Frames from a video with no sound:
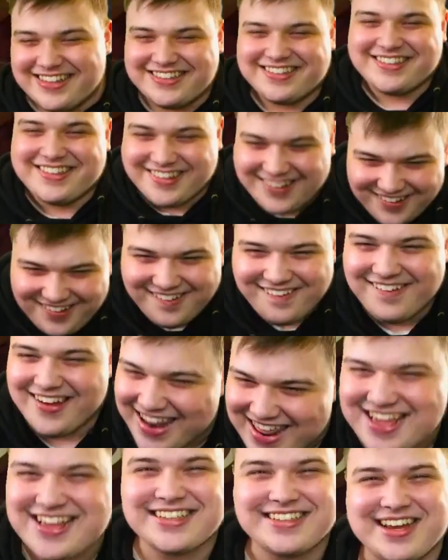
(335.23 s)
go. It
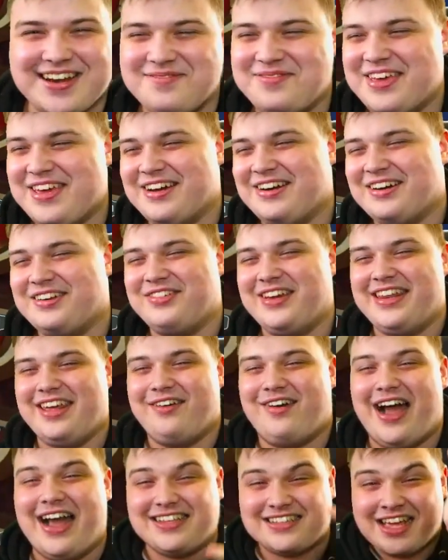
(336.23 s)
is going to be a good video,
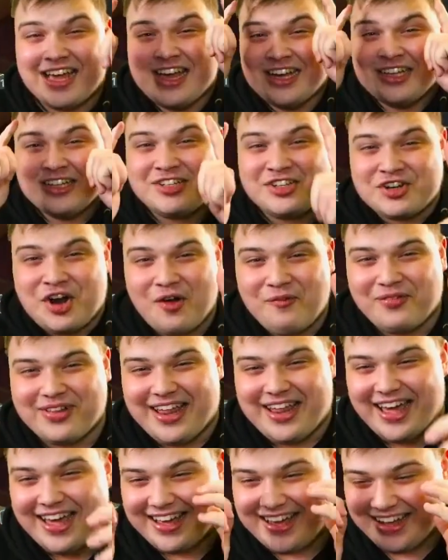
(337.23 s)
guys. Drop a
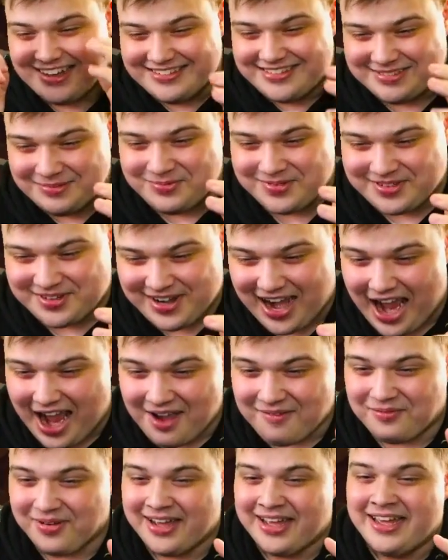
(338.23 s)
like and
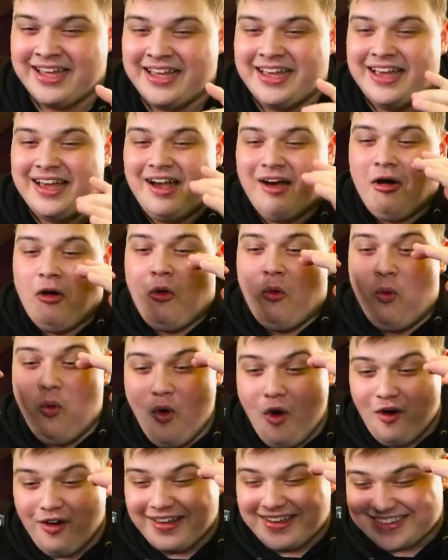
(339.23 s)
subscribe.
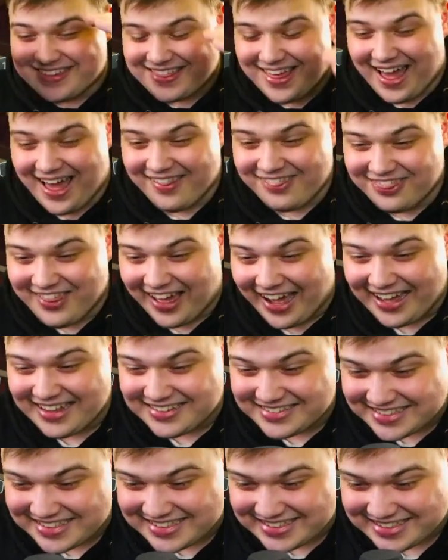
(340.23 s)
What is that?
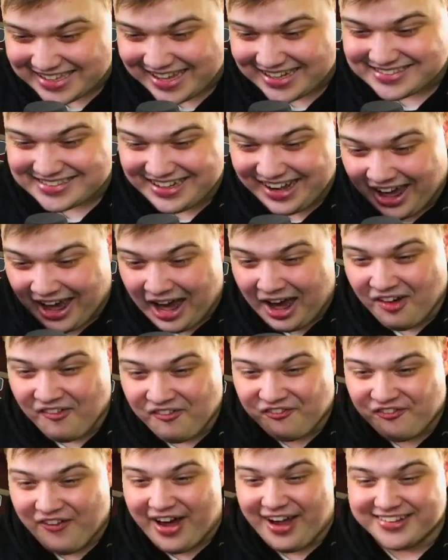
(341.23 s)
ninety-six and a half
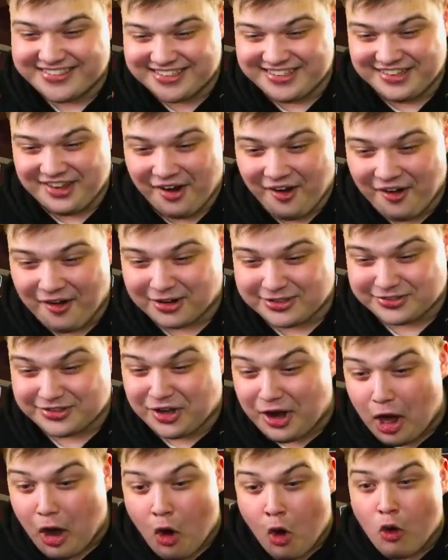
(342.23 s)
thousand euros. He's
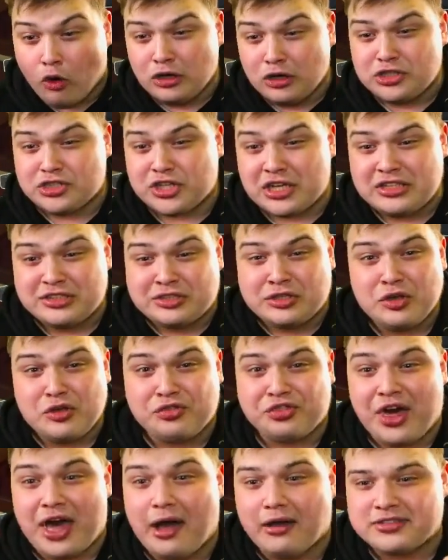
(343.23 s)
got one hundred two
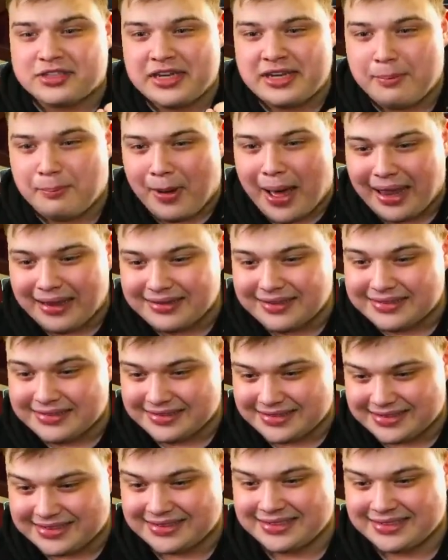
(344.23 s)
thousand in the balance.